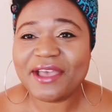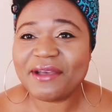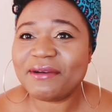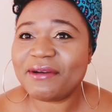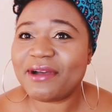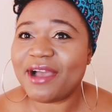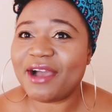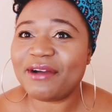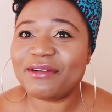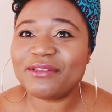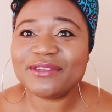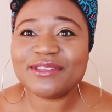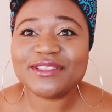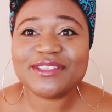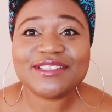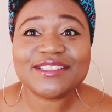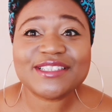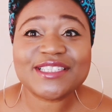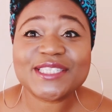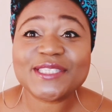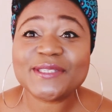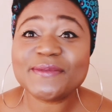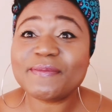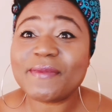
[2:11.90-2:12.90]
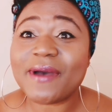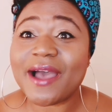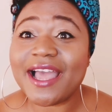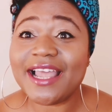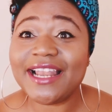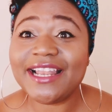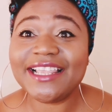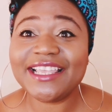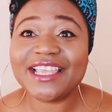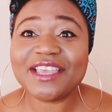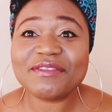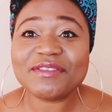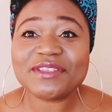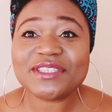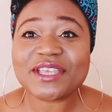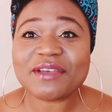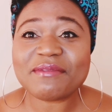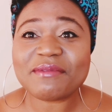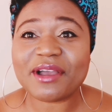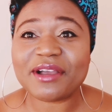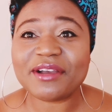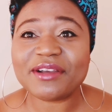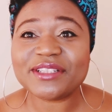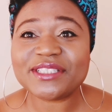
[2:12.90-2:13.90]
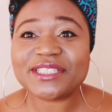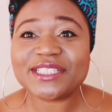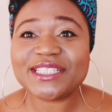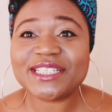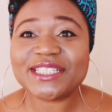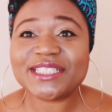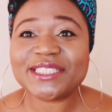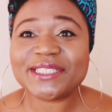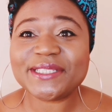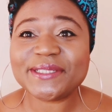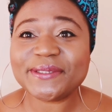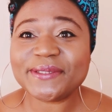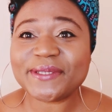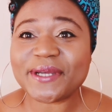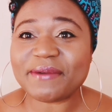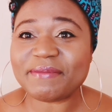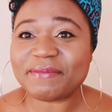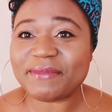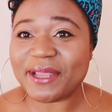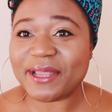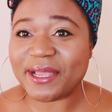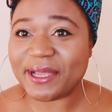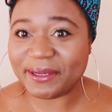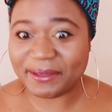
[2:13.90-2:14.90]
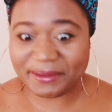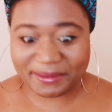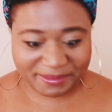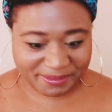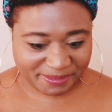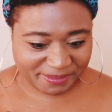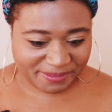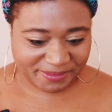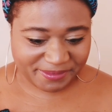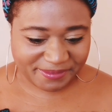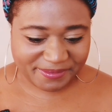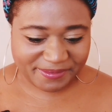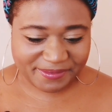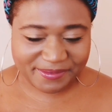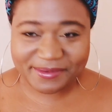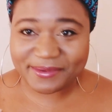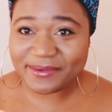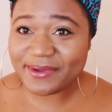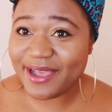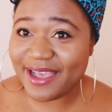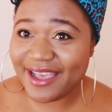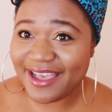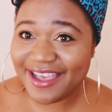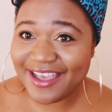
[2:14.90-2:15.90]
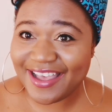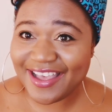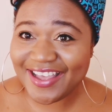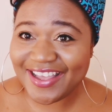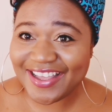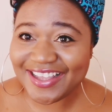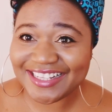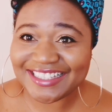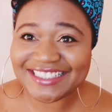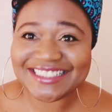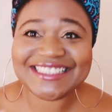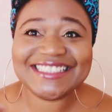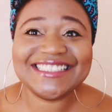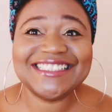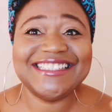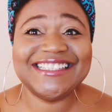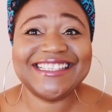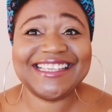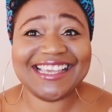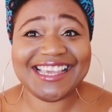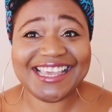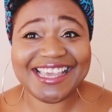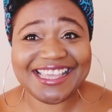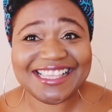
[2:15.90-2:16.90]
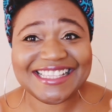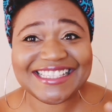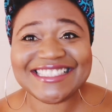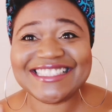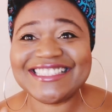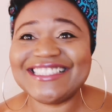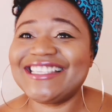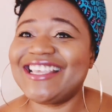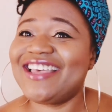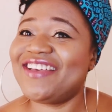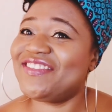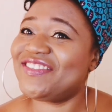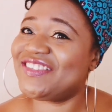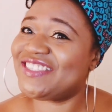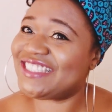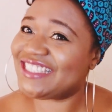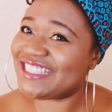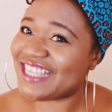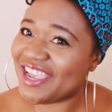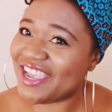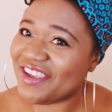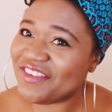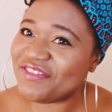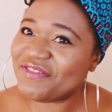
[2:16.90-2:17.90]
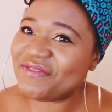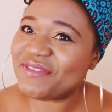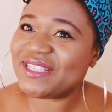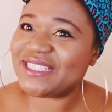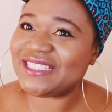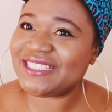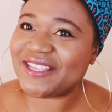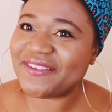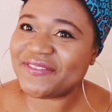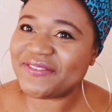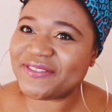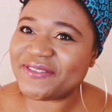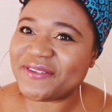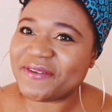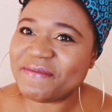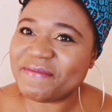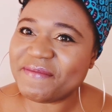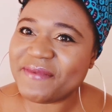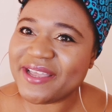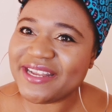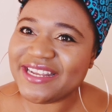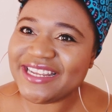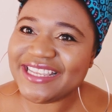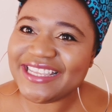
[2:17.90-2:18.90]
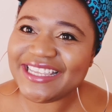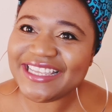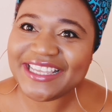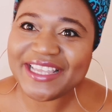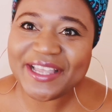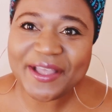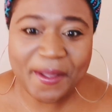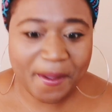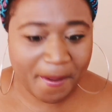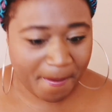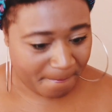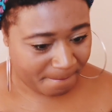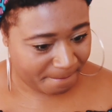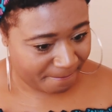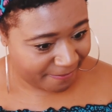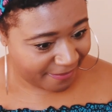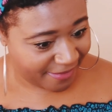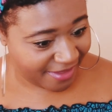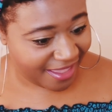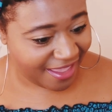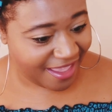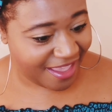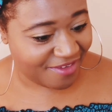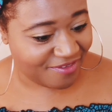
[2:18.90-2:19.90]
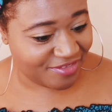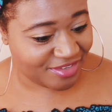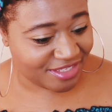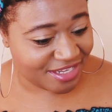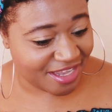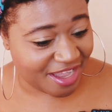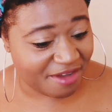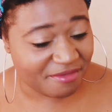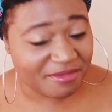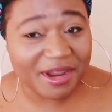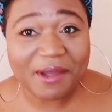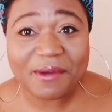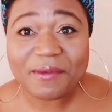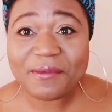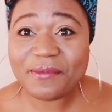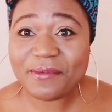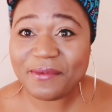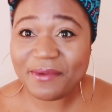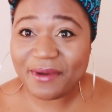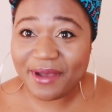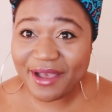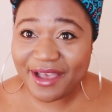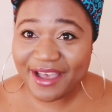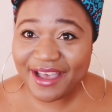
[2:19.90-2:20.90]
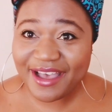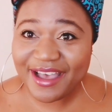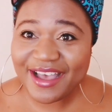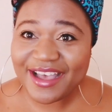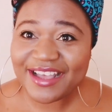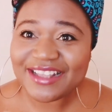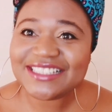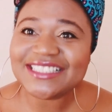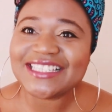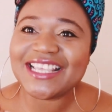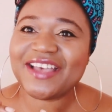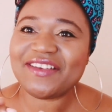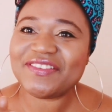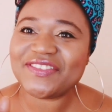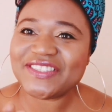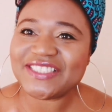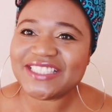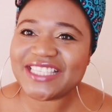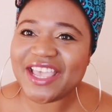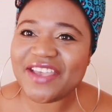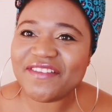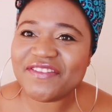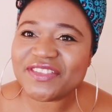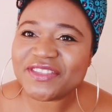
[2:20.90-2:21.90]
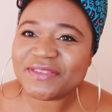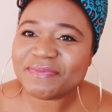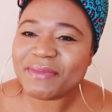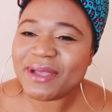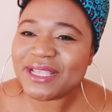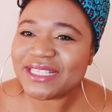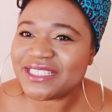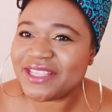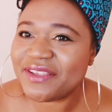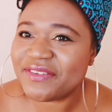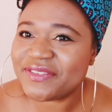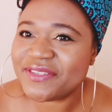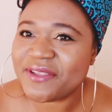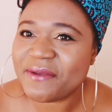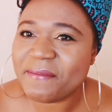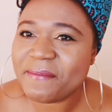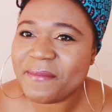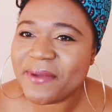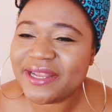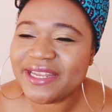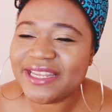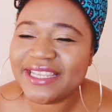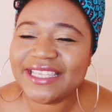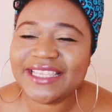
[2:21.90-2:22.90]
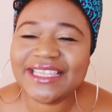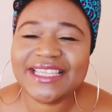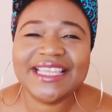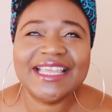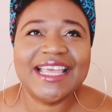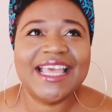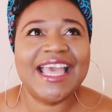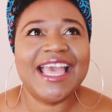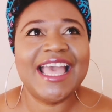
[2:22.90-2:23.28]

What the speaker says: I was just smiling every time I got to the till. I'm like, what? Yes, I've saved myself some money. Every time, what? I've saved myself some money.